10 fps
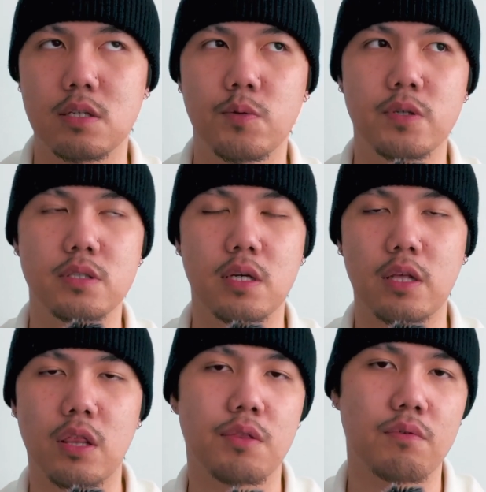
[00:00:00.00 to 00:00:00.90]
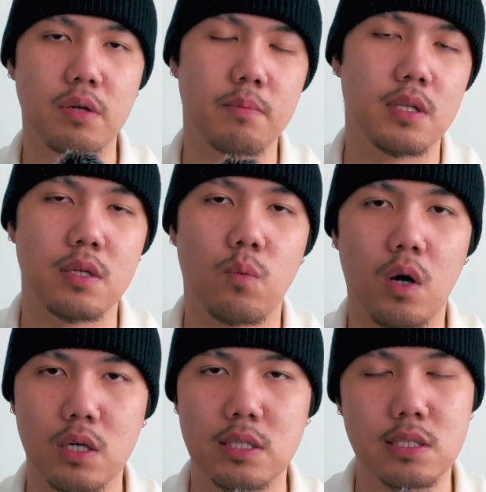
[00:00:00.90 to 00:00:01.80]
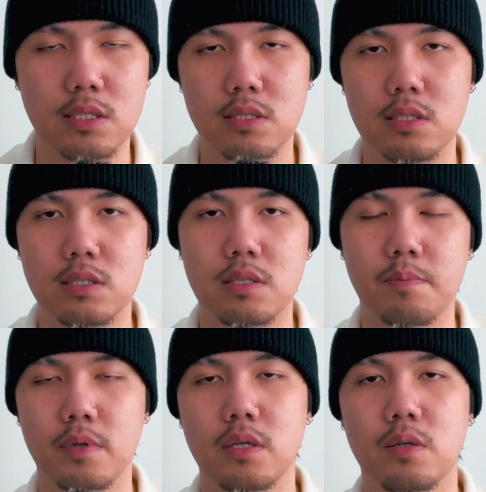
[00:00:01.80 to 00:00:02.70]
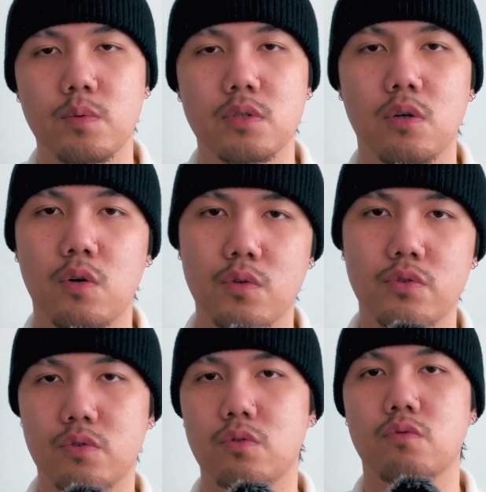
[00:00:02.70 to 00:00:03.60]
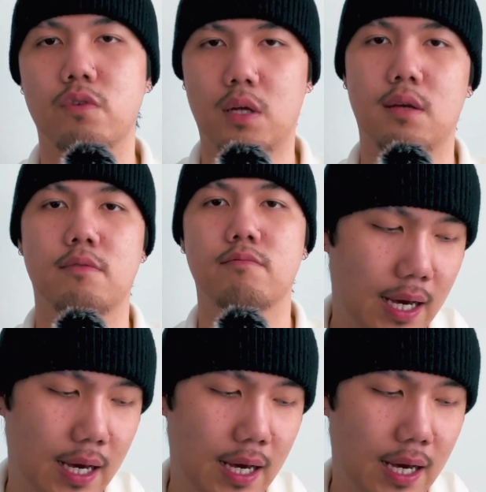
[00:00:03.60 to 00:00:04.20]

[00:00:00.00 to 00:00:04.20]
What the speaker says: It was a 3-minute walking distance, but it was also raining.